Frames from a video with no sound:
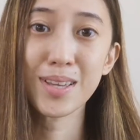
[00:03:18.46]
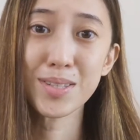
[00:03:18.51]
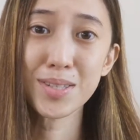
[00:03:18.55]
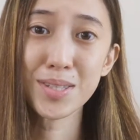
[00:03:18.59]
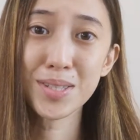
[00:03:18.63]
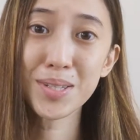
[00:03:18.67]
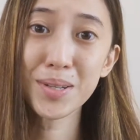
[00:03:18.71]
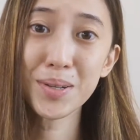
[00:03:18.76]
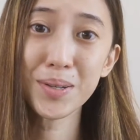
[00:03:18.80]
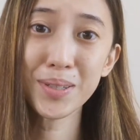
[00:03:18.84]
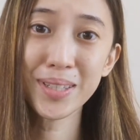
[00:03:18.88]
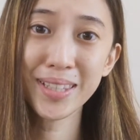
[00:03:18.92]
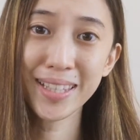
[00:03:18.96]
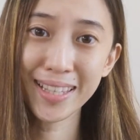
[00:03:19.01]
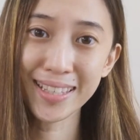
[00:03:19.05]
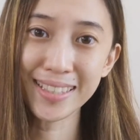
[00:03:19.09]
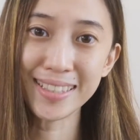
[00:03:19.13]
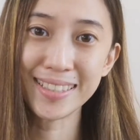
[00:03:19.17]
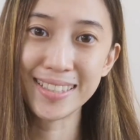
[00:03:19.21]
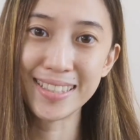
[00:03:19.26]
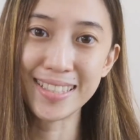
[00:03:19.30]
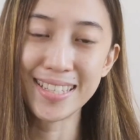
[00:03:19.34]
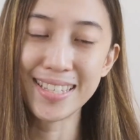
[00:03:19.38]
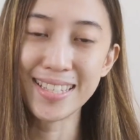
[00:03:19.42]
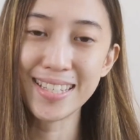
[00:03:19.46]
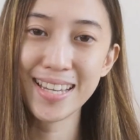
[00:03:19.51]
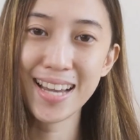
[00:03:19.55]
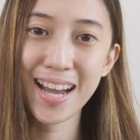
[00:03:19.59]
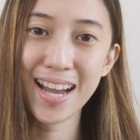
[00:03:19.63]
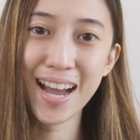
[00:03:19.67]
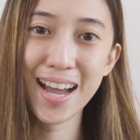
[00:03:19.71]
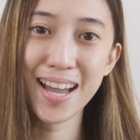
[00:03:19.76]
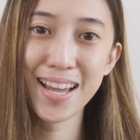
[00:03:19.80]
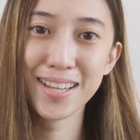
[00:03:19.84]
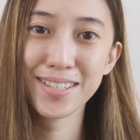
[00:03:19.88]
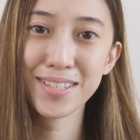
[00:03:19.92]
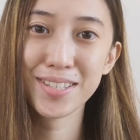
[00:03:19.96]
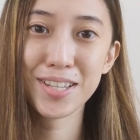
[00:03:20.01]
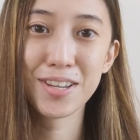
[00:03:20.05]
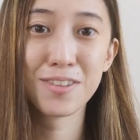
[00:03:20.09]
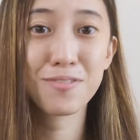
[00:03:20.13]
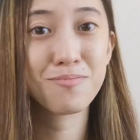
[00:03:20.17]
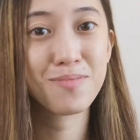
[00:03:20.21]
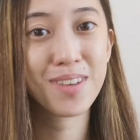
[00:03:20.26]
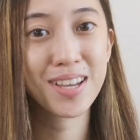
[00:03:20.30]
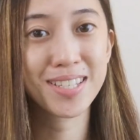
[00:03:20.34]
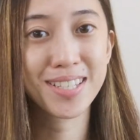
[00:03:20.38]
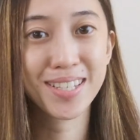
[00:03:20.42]
So lately, as
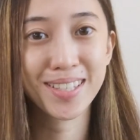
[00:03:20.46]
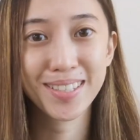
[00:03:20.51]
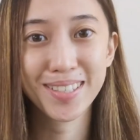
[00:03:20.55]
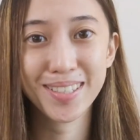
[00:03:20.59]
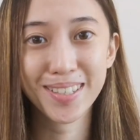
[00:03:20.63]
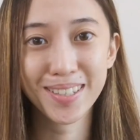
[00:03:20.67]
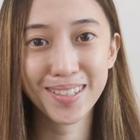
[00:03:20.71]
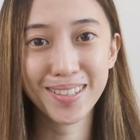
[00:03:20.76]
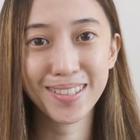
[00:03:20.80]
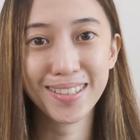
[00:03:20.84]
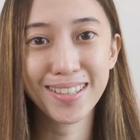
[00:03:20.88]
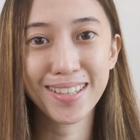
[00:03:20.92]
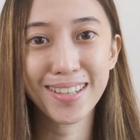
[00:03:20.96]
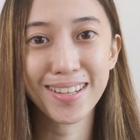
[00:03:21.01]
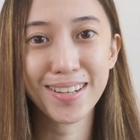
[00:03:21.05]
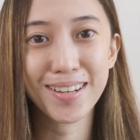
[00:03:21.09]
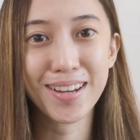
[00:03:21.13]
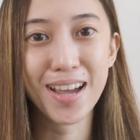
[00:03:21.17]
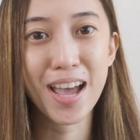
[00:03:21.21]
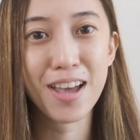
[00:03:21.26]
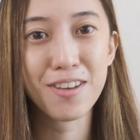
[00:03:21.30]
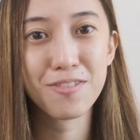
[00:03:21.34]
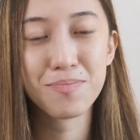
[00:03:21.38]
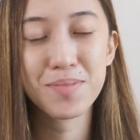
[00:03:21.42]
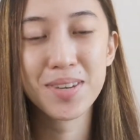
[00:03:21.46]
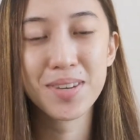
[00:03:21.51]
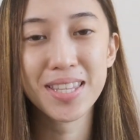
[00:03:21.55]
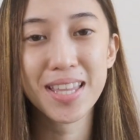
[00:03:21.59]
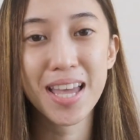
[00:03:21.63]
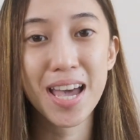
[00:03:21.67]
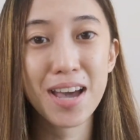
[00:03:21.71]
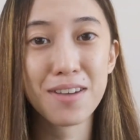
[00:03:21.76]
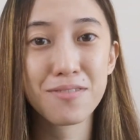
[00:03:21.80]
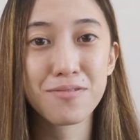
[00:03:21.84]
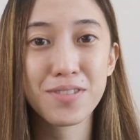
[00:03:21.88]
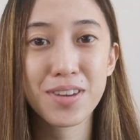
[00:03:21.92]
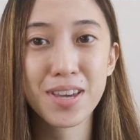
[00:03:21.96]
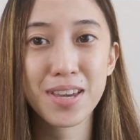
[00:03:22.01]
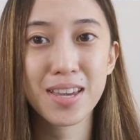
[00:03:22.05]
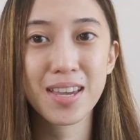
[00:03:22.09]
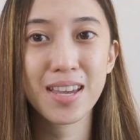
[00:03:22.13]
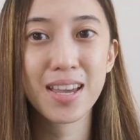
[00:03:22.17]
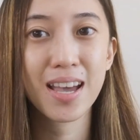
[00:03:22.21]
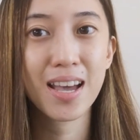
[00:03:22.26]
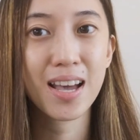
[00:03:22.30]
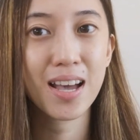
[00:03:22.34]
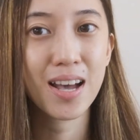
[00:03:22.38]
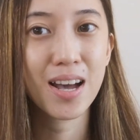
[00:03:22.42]
I've mentioned earlier, I've been
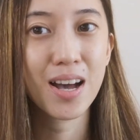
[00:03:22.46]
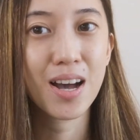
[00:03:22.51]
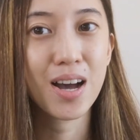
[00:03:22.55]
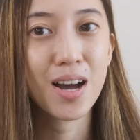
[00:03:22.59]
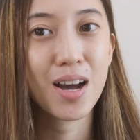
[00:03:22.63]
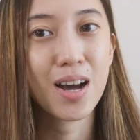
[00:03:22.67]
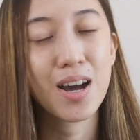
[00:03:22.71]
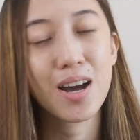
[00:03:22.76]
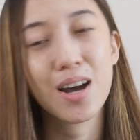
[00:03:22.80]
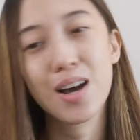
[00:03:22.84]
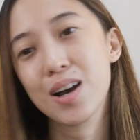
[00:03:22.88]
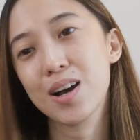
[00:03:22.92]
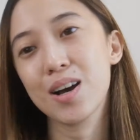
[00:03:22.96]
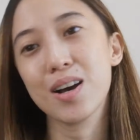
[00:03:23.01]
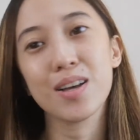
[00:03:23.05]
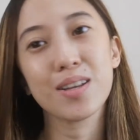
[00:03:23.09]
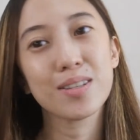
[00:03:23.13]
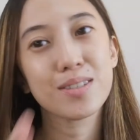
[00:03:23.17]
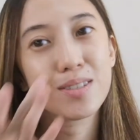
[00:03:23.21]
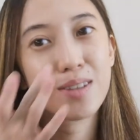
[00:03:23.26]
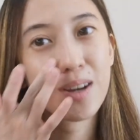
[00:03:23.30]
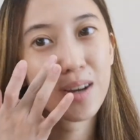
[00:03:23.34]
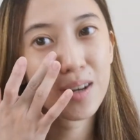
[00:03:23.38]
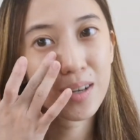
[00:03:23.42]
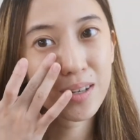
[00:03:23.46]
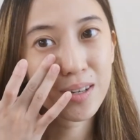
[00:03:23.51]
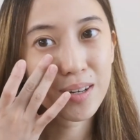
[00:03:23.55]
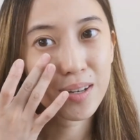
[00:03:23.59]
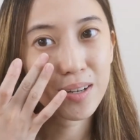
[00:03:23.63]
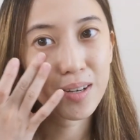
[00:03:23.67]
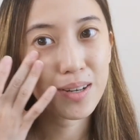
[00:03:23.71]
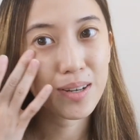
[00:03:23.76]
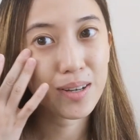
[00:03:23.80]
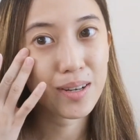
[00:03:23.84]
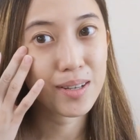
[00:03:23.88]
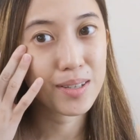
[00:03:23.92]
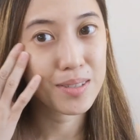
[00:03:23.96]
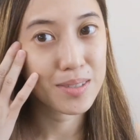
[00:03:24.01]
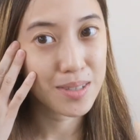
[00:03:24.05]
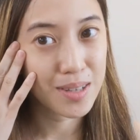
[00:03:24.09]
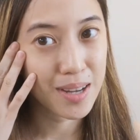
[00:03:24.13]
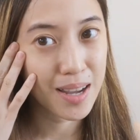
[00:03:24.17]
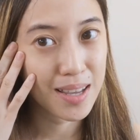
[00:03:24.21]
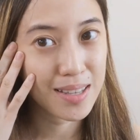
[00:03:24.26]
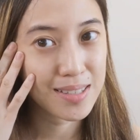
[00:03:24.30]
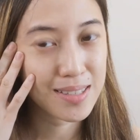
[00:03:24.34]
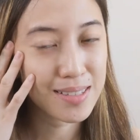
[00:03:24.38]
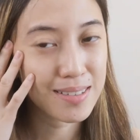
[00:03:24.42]
having darker
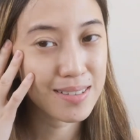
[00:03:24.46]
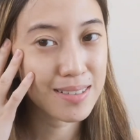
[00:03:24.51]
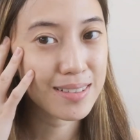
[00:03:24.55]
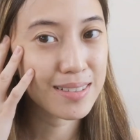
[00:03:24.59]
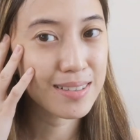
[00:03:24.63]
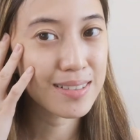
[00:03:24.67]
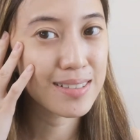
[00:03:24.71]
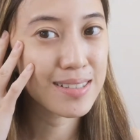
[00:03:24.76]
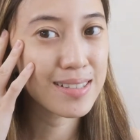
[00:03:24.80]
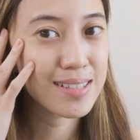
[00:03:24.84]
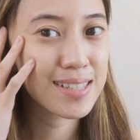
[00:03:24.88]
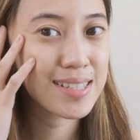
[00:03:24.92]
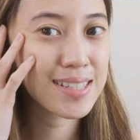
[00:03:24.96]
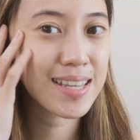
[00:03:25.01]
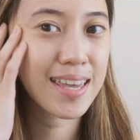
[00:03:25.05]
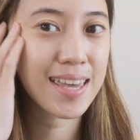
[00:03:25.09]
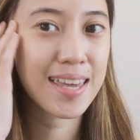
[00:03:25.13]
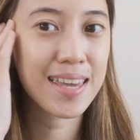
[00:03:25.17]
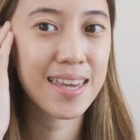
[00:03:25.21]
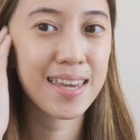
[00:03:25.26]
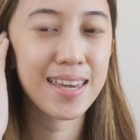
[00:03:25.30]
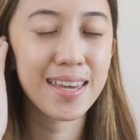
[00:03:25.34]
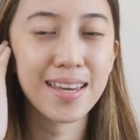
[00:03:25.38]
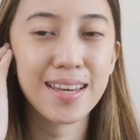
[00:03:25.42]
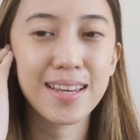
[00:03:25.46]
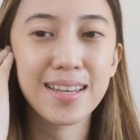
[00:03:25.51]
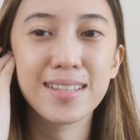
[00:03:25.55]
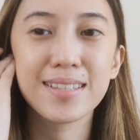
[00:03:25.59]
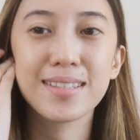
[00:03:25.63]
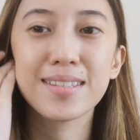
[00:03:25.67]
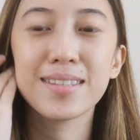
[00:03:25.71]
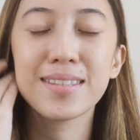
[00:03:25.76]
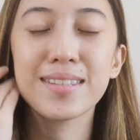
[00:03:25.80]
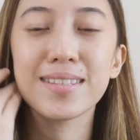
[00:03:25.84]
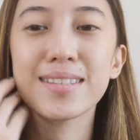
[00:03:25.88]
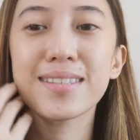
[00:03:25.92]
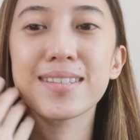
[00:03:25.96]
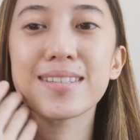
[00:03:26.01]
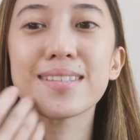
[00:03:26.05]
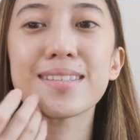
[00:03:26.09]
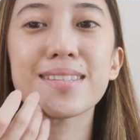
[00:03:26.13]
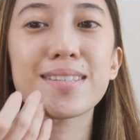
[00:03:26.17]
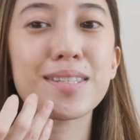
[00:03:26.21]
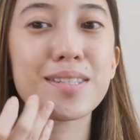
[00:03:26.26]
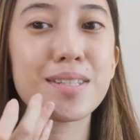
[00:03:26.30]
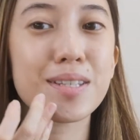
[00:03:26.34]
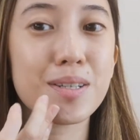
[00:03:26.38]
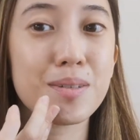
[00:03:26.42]
under eye circles and
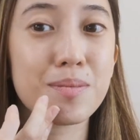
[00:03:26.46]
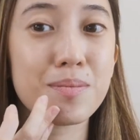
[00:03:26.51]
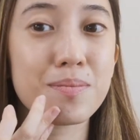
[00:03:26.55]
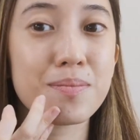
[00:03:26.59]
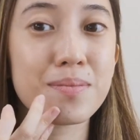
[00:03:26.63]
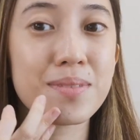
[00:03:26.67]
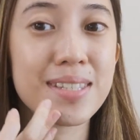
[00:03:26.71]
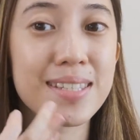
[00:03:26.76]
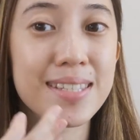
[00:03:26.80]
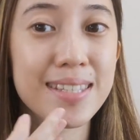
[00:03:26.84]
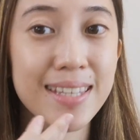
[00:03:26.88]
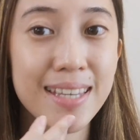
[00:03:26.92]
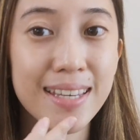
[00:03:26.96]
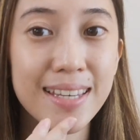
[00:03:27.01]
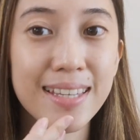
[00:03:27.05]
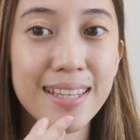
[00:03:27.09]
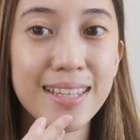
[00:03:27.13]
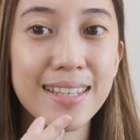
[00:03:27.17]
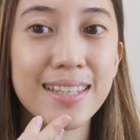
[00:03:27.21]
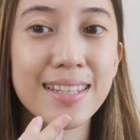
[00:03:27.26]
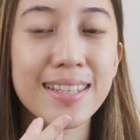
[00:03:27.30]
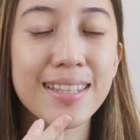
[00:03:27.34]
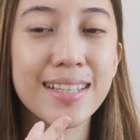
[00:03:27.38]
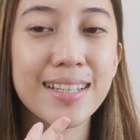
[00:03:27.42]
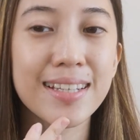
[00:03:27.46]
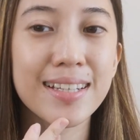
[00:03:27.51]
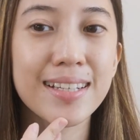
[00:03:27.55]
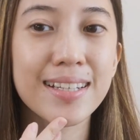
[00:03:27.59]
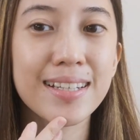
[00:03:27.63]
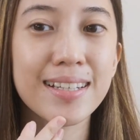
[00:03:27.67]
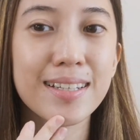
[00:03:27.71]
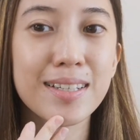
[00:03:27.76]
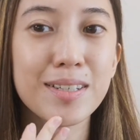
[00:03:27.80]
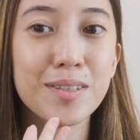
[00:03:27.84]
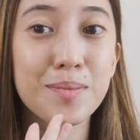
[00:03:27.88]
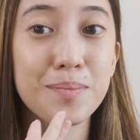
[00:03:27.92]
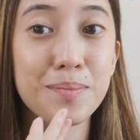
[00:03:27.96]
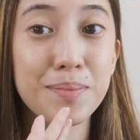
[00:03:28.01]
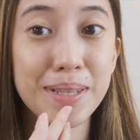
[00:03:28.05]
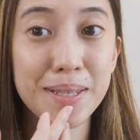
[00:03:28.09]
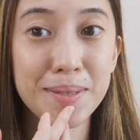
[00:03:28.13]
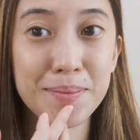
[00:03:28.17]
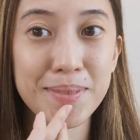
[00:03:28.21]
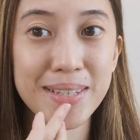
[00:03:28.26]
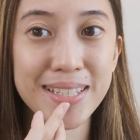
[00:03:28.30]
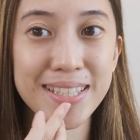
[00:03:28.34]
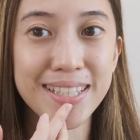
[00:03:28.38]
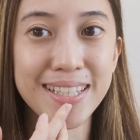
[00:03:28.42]
some skin
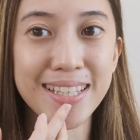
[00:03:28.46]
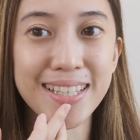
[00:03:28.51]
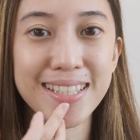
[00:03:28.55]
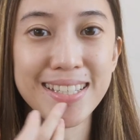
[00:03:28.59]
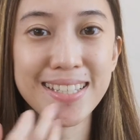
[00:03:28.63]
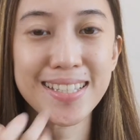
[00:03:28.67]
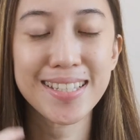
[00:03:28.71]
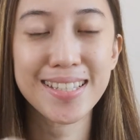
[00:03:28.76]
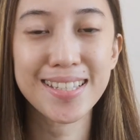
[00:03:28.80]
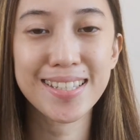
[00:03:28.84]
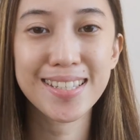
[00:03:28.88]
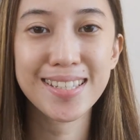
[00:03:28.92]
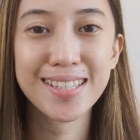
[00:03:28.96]
blemishes,